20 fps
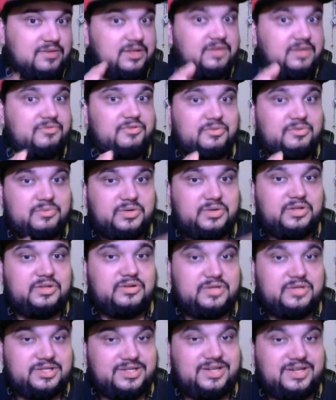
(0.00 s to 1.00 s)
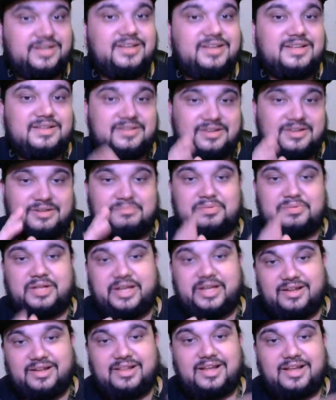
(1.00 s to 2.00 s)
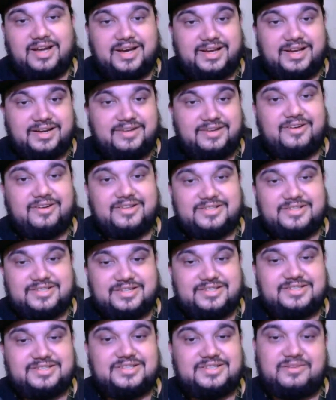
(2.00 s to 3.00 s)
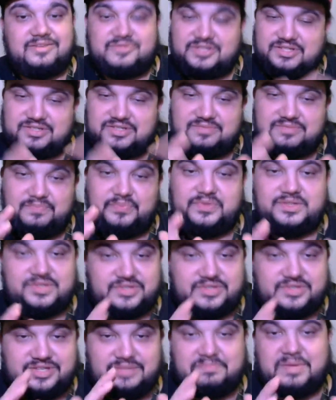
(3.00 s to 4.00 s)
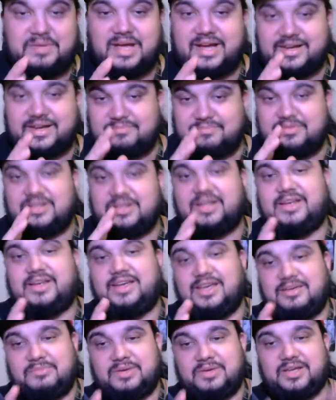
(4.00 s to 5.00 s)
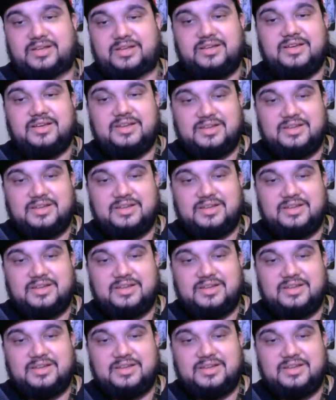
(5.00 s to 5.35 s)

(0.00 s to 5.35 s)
If you're one of those that complain a lot and all this other stuff, just sit back and be like, hey man,